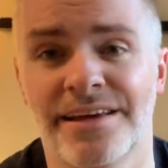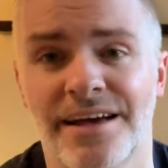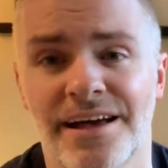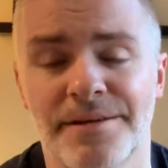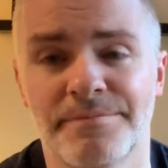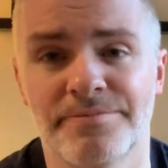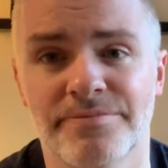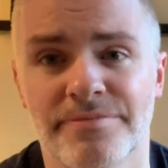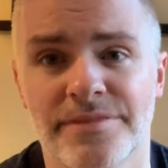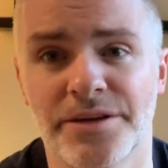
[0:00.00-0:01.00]
Um,
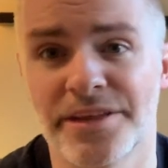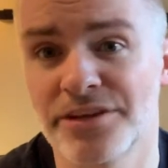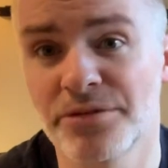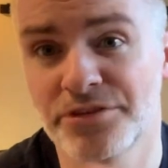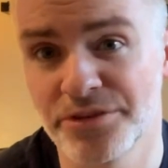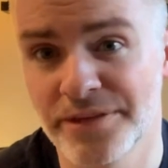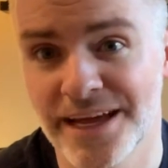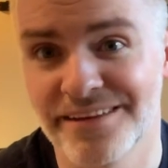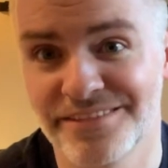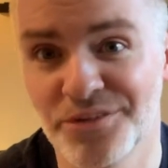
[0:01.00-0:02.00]
you know, they don't do
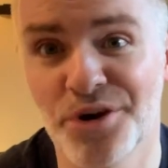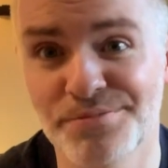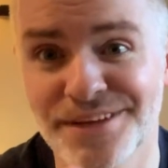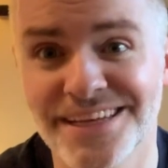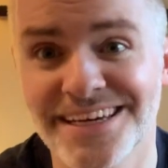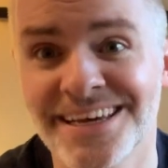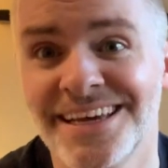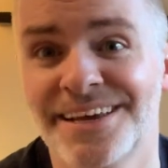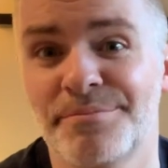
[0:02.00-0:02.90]
that normally,